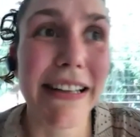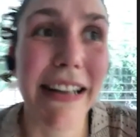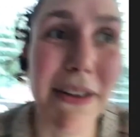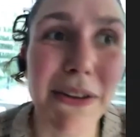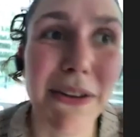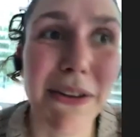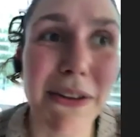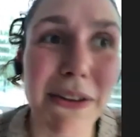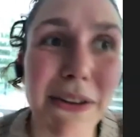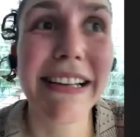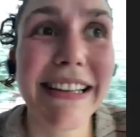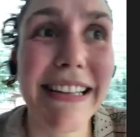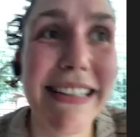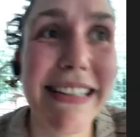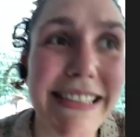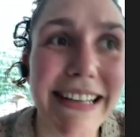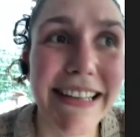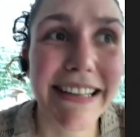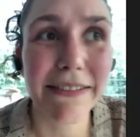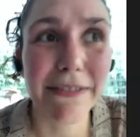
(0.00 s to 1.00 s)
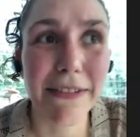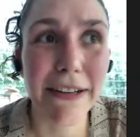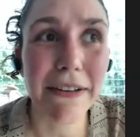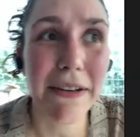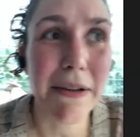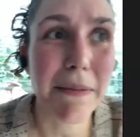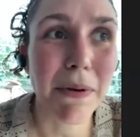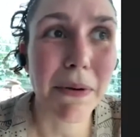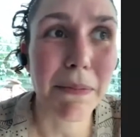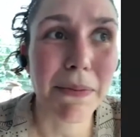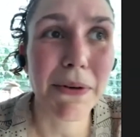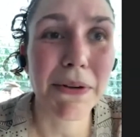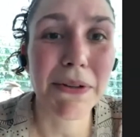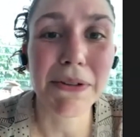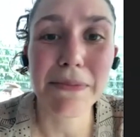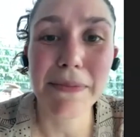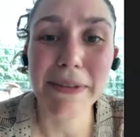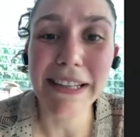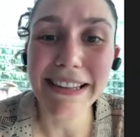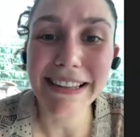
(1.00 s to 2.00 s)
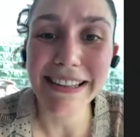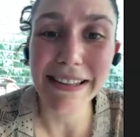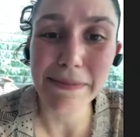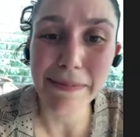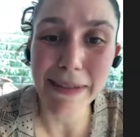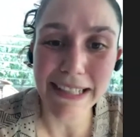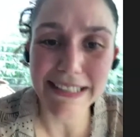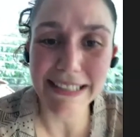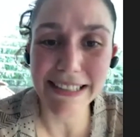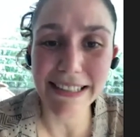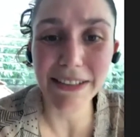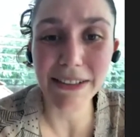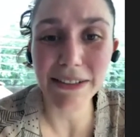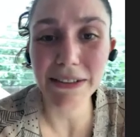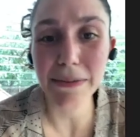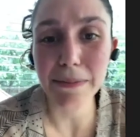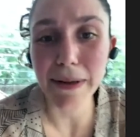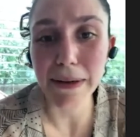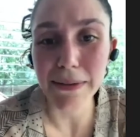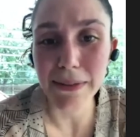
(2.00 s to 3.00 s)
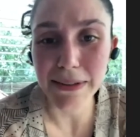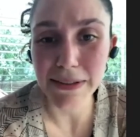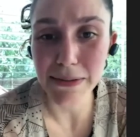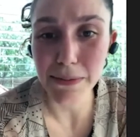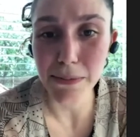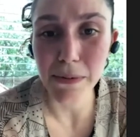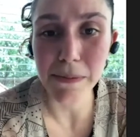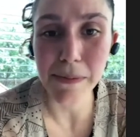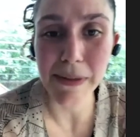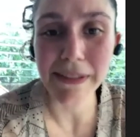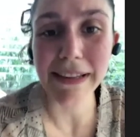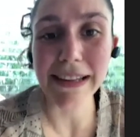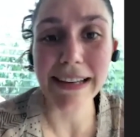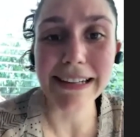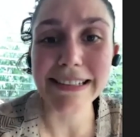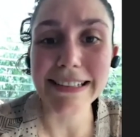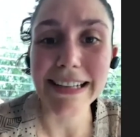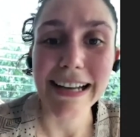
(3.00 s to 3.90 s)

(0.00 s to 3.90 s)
Llorona, that's like a very popular myth in Mexico about this woman that